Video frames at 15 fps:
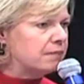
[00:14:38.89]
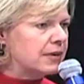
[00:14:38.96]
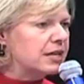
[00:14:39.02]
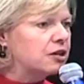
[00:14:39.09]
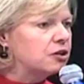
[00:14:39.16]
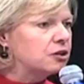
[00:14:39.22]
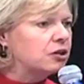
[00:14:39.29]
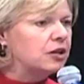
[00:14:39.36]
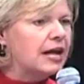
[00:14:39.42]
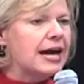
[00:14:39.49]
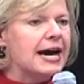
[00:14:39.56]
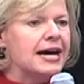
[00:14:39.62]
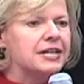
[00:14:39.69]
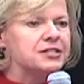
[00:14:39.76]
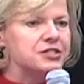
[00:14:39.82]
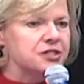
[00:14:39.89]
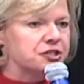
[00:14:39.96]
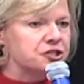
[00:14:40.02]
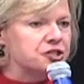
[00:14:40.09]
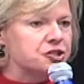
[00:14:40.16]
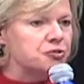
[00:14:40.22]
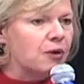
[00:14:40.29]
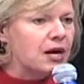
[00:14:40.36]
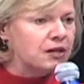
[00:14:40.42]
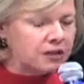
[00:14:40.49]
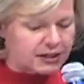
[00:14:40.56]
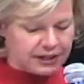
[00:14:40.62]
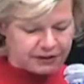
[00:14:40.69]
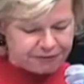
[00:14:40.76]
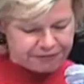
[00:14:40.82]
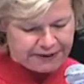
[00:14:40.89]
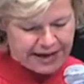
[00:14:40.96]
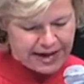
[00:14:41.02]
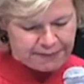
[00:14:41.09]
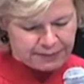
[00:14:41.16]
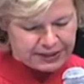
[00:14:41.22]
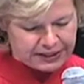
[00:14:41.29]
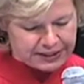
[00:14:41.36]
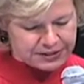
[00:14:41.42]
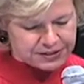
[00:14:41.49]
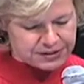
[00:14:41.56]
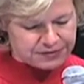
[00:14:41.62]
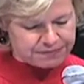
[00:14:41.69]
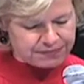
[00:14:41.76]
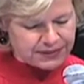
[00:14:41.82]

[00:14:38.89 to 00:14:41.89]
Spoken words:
middle class, and struggling families.